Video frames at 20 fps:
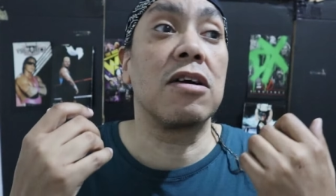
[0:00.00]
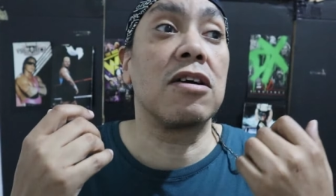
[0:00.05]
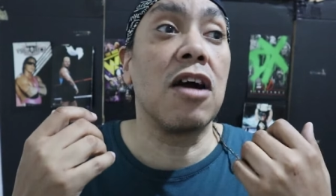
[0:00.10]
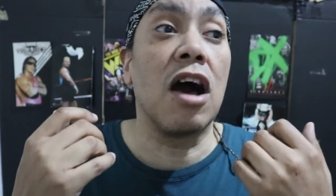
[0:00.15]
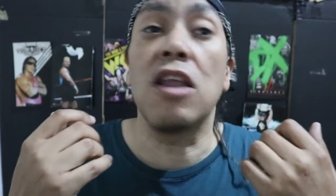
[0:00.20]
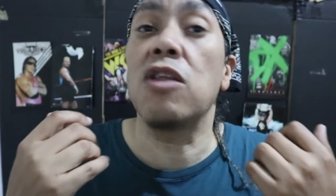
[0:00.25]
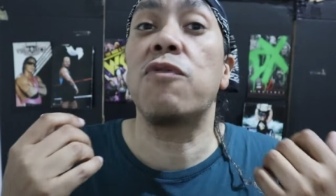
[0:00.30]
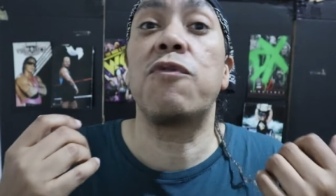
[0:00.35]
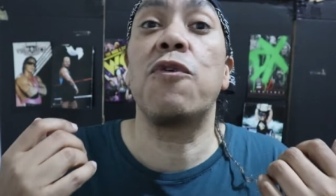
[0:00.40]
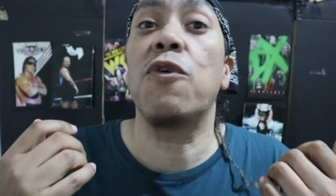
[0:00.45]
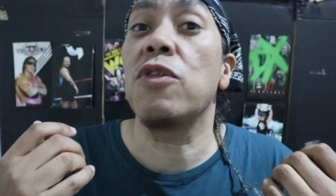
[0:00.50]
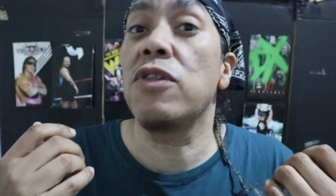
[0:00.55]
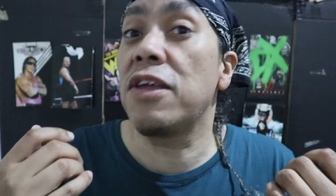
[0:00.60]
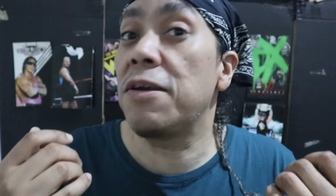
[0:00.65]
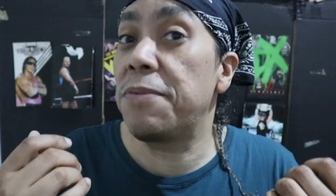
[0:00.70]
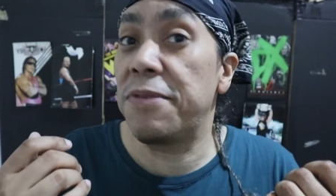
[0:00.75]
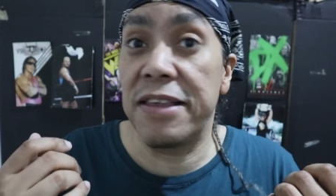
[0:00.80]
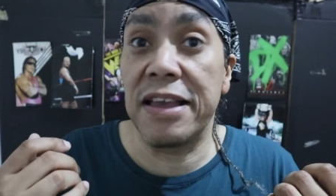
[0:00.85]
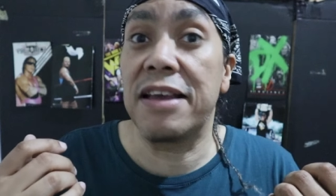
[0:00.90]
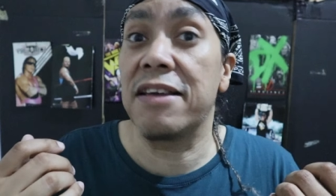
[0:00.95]
colorful
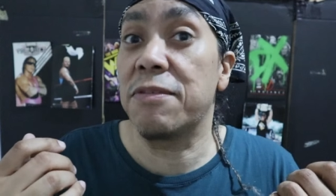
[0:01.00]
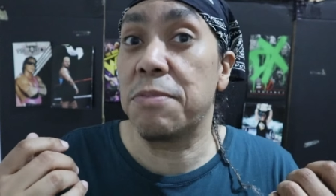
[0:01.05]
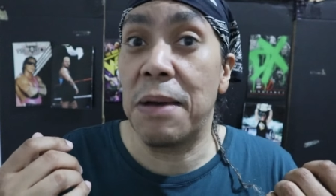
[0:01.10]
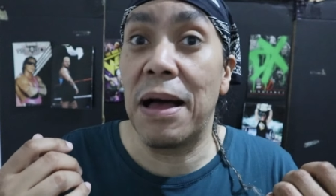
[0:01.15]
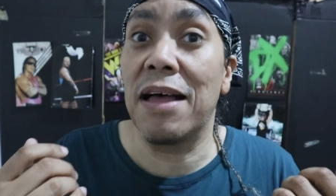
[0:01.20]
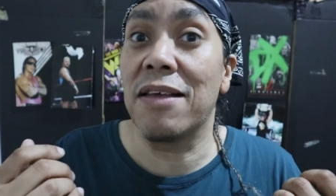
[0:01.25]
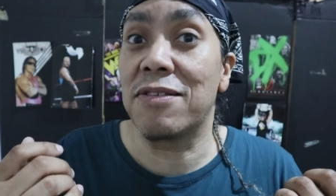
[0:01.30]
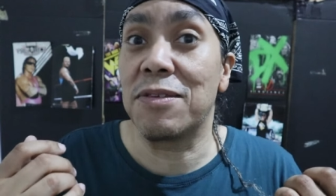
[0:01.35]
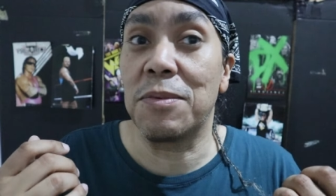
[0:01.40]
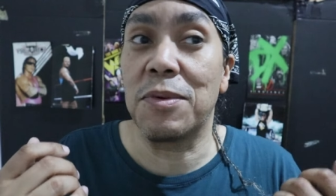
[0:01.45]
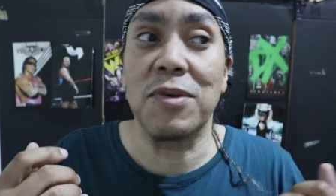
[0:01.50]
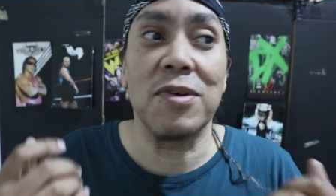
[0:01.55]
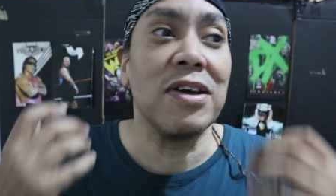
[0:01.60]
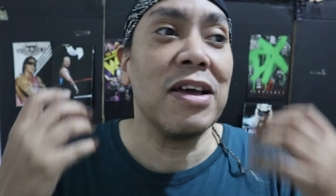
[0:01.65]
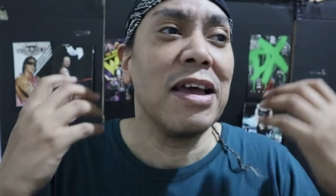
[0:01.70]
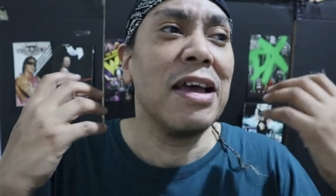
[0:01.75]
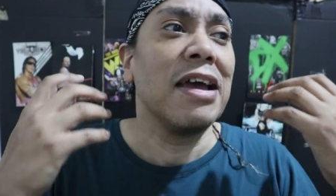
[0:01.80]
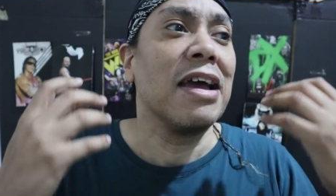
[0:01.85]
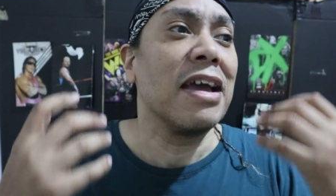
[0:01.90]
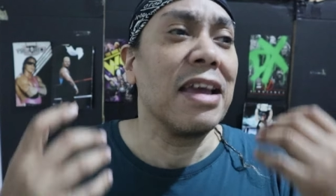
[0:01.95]
lipstick as possible,
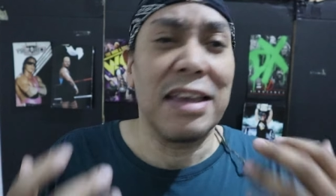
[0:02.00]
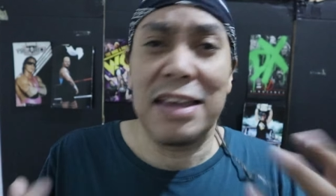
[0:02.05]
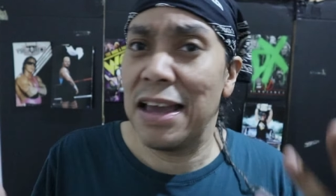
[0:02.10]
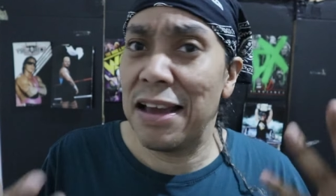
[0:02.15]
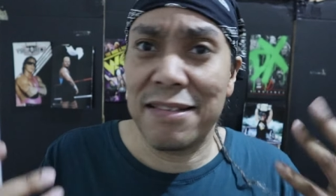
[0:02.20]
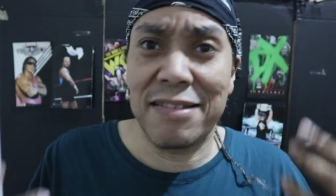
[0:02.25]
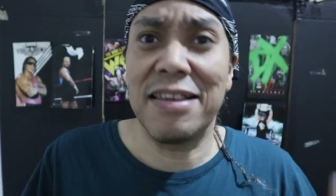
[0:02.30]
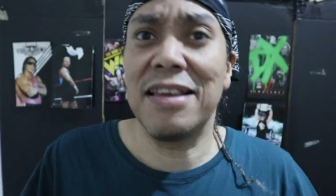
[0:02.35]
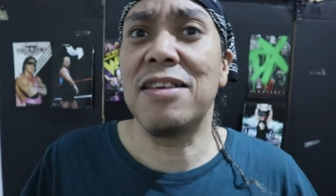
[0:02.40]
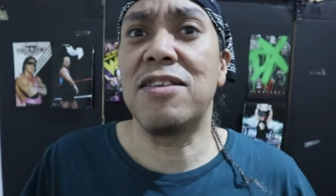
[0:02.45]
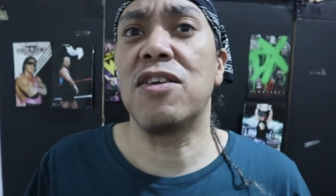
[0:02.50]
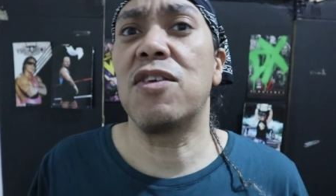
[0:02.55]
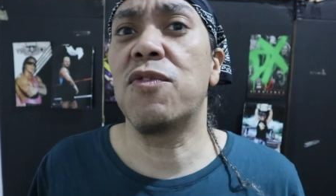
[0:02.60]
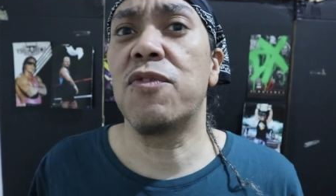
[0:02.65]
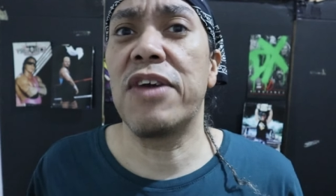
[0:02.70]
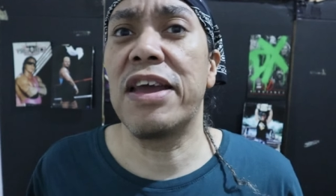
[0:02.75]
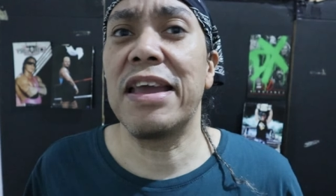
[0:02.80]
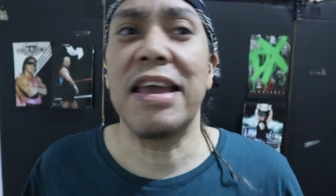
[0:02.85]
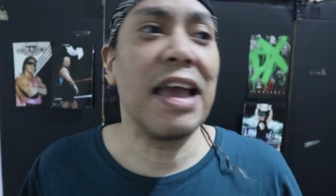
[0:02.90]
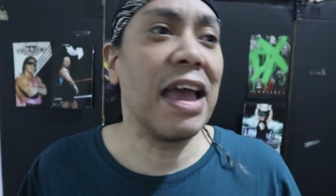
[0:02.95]
gets into the
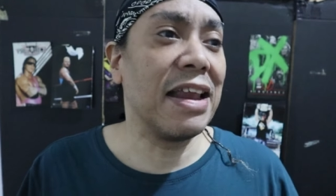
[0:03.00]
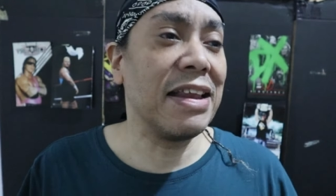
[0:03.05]
ring,